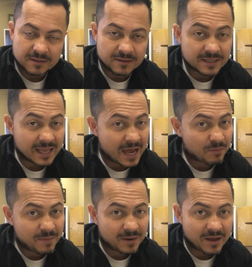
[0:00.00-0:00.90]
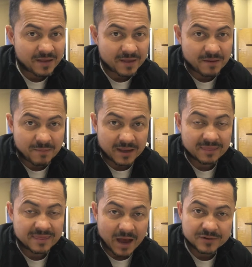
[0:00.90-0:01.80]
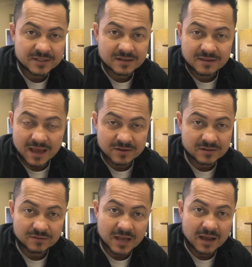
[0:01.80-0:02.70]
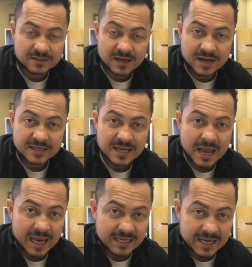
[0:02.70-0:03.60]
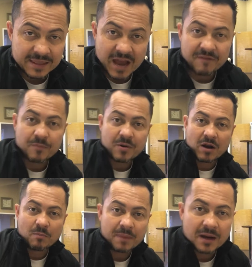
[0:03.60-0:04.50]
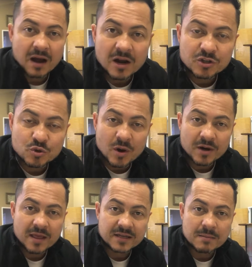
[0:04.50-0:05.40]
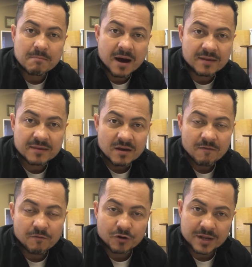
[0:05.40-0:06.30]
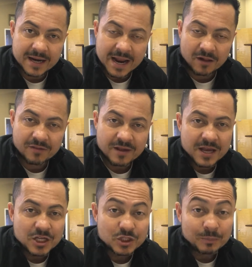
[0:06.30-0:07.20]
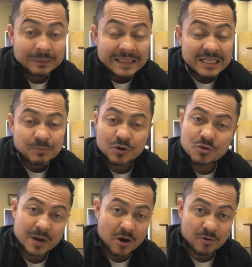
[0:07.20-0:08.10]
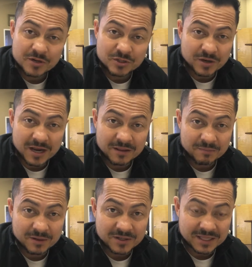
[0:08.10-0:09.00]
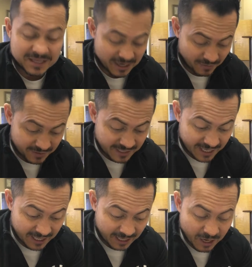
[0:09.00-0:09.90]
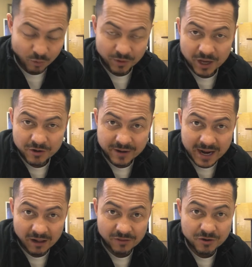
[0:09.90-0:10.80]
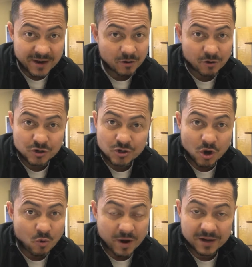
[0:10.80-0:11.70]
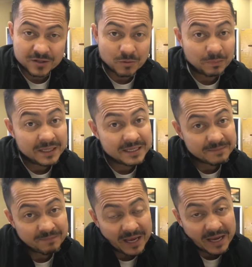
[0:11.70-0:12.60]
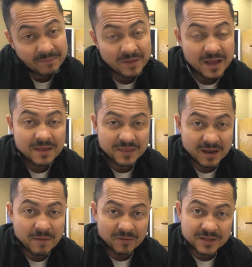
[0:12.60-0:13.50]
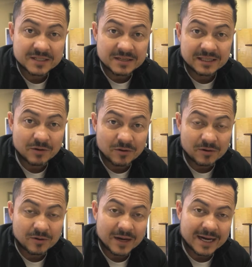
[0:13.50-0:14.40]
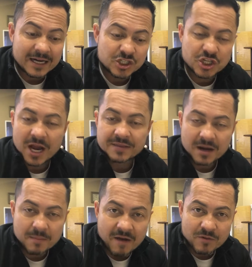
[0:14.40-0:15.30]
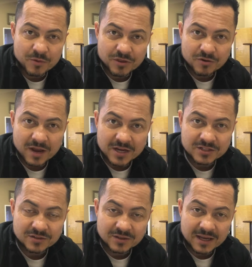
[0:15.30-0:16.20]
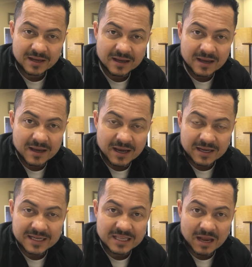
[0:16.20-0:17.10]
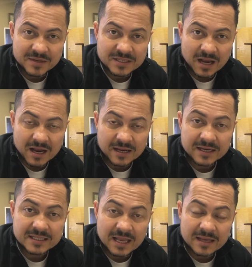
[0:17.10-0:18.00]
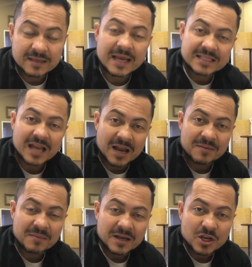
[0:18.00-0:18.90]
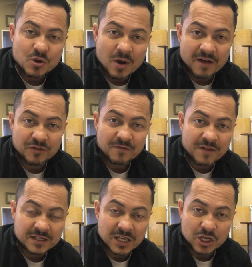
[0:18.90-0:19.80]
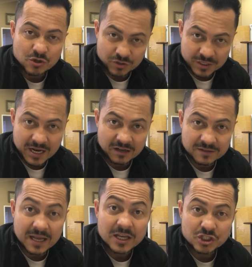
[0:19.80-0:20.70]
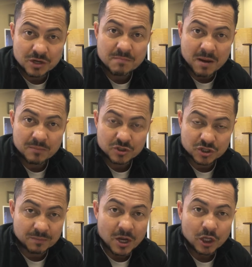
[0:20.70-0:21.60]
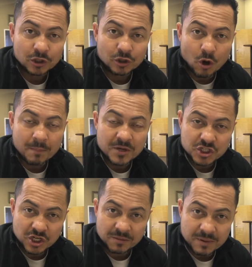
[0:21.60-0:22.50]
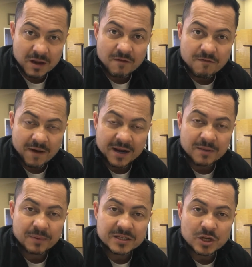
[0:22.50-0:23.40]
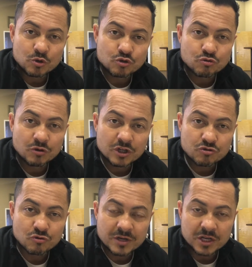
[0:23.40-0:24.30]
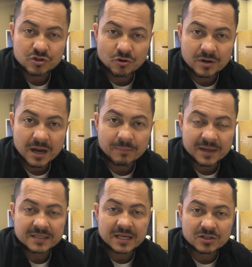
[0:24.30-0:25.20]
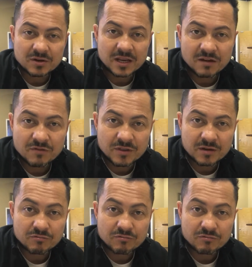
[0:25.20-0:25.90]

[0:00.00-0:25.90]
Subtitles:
There's a lot of people out there that make thousands and thousands of dollars, guys, and yet they have a problem paying $100, $200 a month for their health. So please put your priorities together, because at the end of the day, without your health, you ain't going nowhere. So please, again, think about this little chat that I'm having with you guys today. And next time you have to invest in yourselves, like a gym membership, don't be cheap. Find a place that you truly, truly enjoy, a place that's gonna give you the